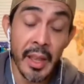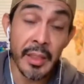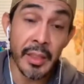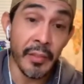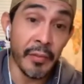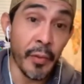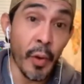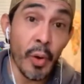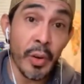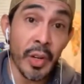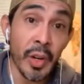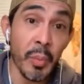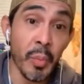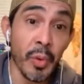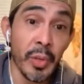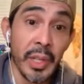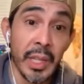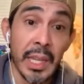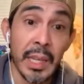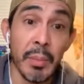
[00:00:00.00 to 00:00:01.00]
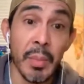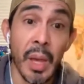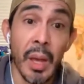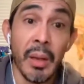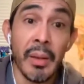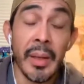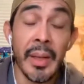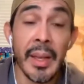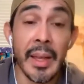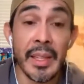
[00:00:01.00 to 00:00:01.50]
The phone number and the
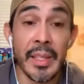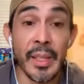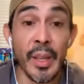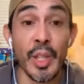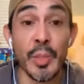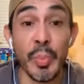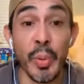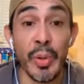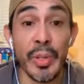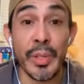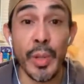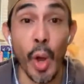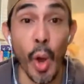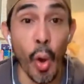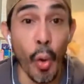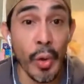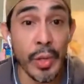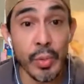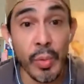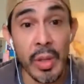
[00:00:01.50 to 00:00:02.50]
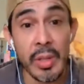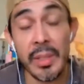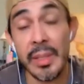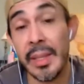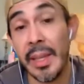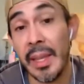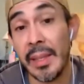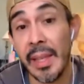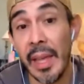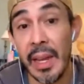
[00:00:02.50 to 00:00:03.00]
email. A salesperson always wants to
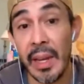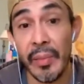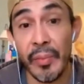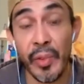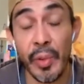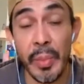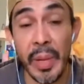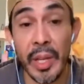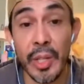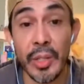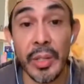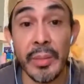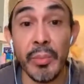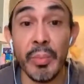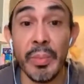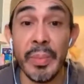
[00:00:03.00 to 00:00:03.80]
get that information.